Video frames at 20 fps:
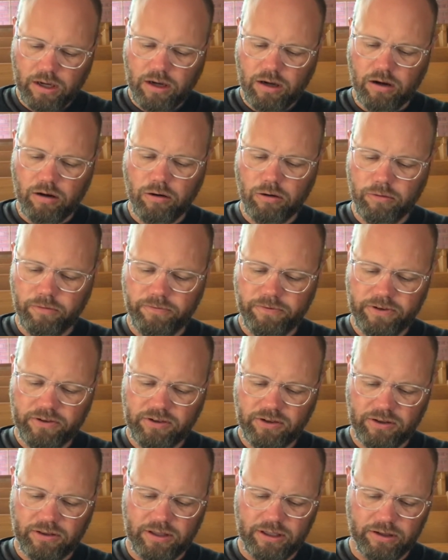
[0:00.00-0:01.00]
Oh,
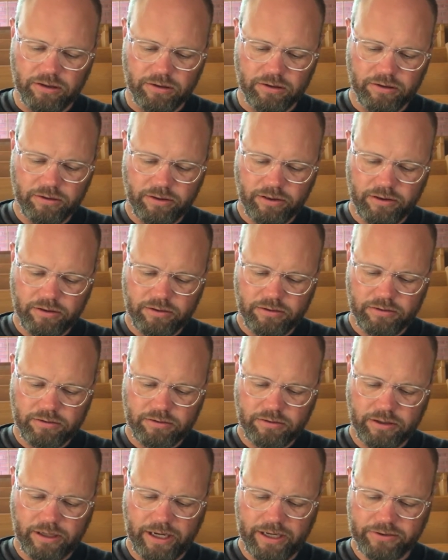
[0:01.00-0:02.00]
visit the earth,
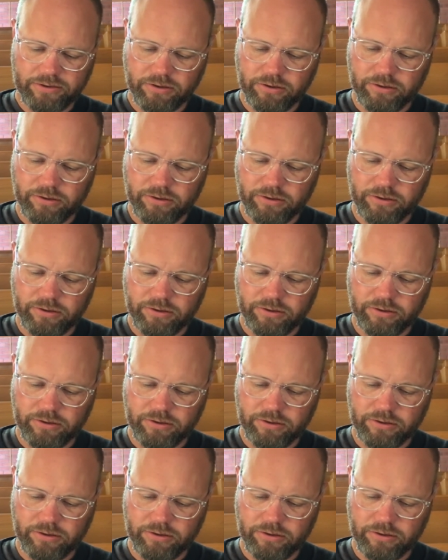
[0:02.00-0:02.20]
ask